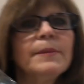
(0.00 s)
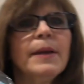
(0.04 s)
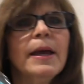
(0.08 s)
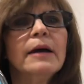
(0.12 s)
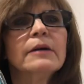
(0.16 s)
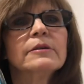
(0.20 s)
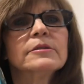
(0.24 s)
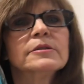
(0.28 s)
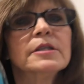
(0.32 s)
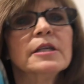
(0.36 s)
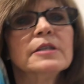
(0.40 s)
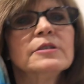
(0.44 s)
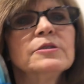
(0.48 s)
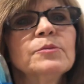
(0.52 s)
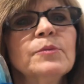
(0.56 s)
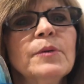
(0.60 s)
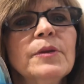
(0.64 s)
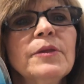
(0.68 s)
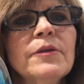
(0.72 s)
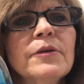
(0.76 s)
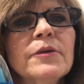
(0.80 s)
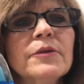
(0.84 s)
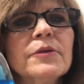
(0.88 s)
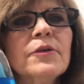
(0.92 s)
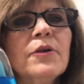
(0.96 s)
out just
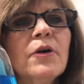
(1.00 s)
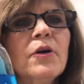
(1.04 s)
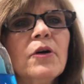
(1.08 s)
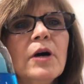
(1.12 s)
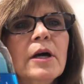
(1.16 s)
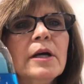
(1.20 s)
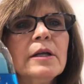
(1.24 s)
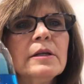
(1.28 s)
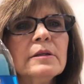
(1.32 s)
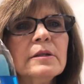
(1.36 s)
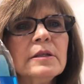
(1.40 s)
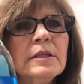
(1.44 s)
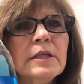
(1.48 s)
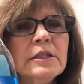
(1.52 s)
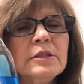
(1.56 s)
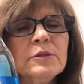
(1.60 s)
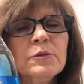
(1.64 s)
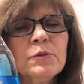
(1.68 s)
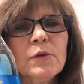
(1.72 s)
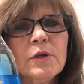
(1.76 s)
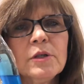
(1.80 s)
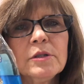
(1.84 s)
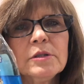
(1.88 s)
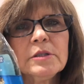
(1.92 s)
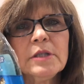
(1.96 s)
with your Dawn
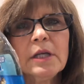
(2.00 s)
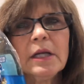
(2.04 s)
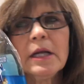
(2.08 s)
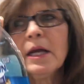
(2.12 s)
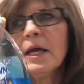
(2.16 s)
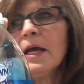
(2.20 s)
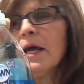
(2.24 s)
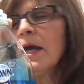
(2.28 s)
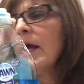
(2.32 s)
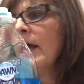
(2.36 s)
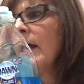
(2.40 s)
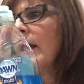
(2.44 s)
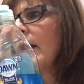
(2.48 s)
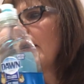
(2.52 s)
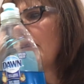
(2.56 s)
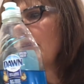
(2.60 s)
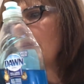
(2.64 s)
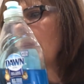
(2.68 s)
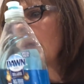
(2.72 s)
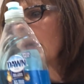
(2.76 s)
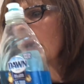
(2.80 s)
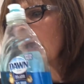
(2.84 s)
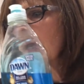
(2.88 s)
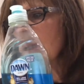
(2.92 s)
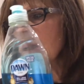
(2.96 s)
dishwashing. And
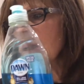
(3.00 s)
then I